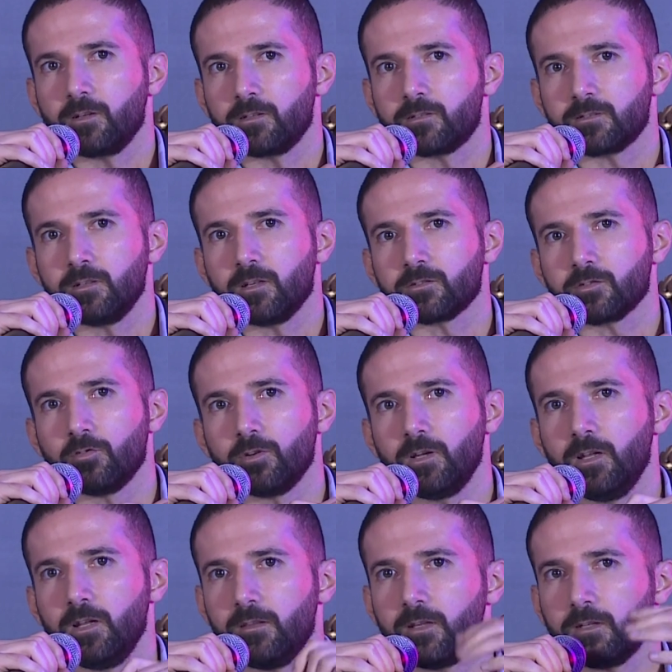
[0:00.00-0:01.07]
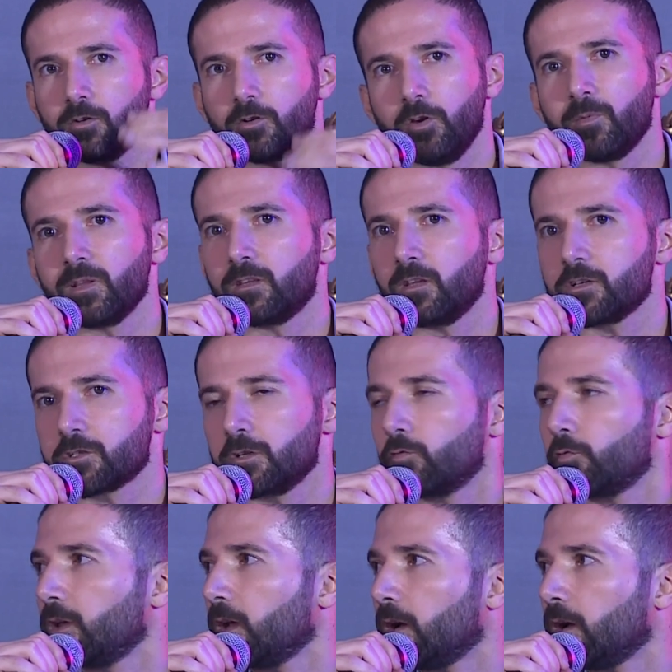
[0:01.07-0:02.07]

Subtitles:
It's not only the documentation we